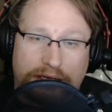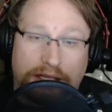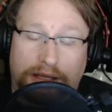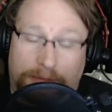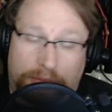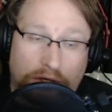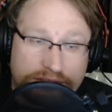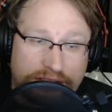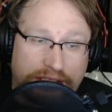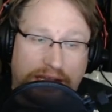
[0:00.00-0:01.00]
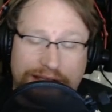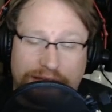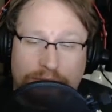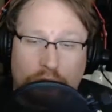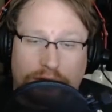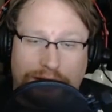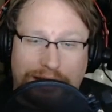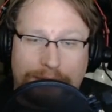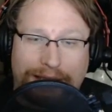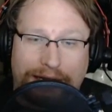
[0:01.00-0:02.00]
But personally, I love Mortal
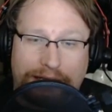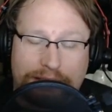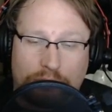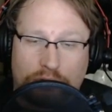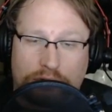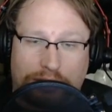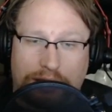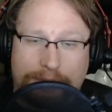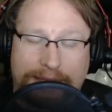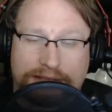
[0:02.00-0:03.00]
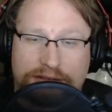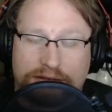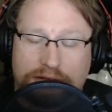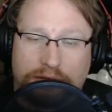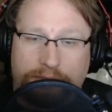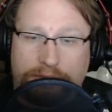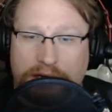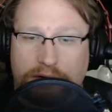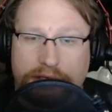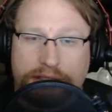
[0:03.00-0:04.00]
Kombat. I think Mortal Kombat's a
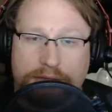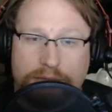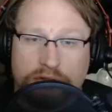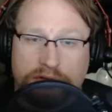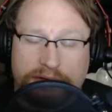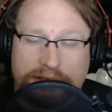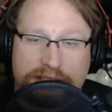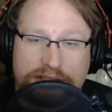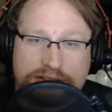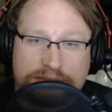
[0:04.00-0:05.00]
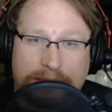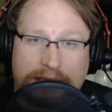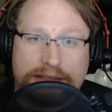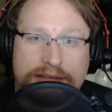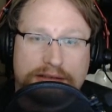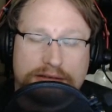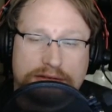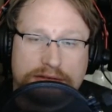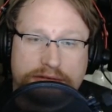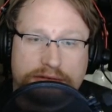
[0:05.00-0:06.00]
very good movie, despite
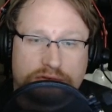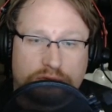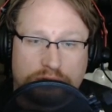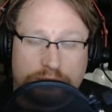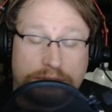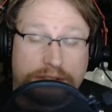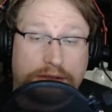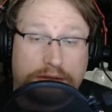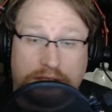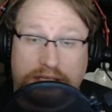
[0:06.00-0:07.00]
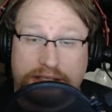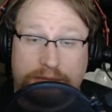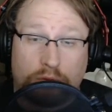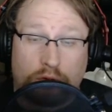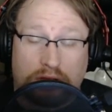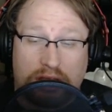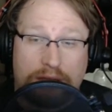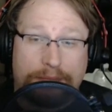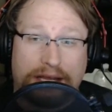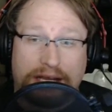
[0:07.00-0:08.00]
the source material. I think Mortal
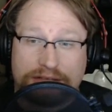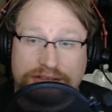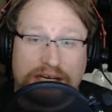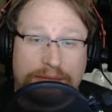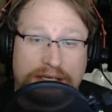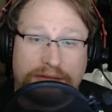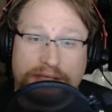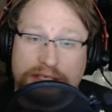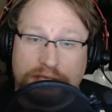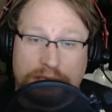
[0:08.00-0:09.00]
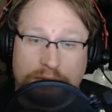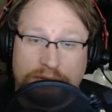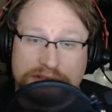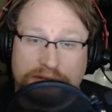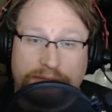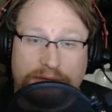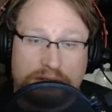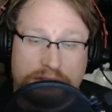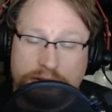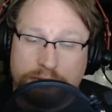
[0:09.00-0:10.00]
Kombat, outside of being a video game movie, is a
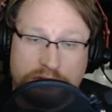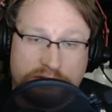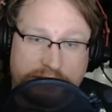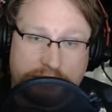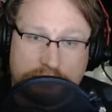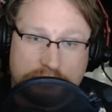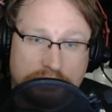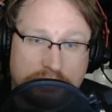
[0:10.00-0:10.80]
very good movie.